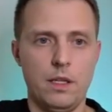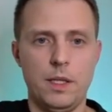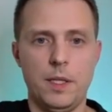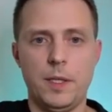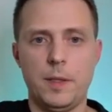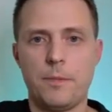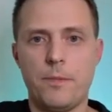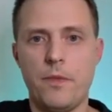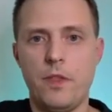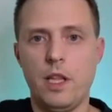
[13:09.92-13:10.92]

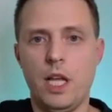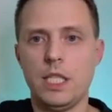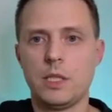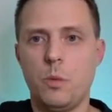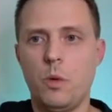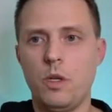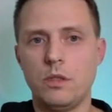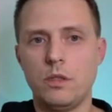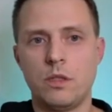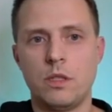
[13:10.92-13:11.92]
The last
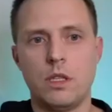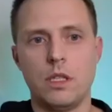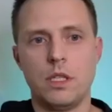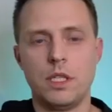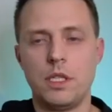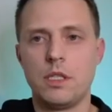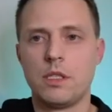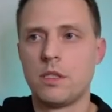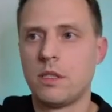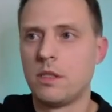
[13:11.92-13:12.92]
one
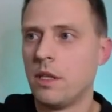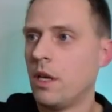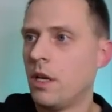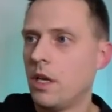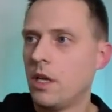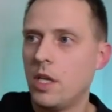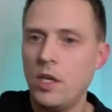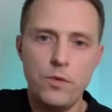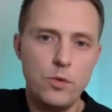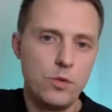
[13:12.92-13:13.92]
is
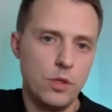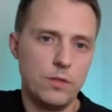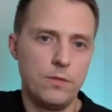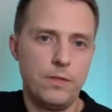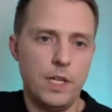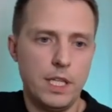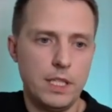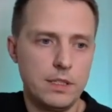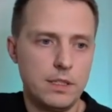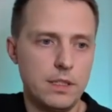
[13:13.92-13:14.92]
if you don't
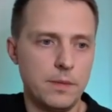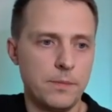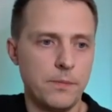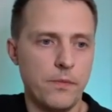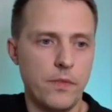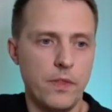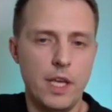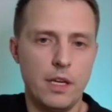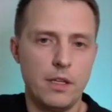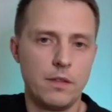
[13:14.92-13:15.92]
find
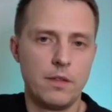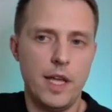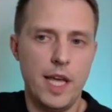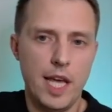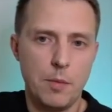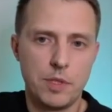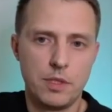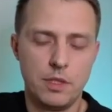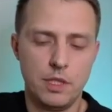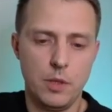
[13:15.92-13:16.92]
the
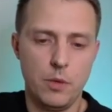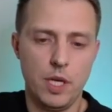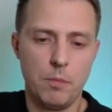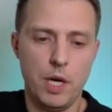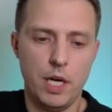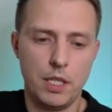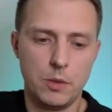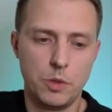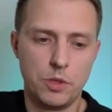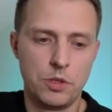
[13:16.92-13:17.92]
apps in our app
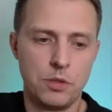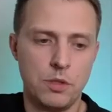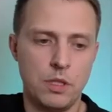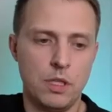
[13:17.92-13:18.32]
market which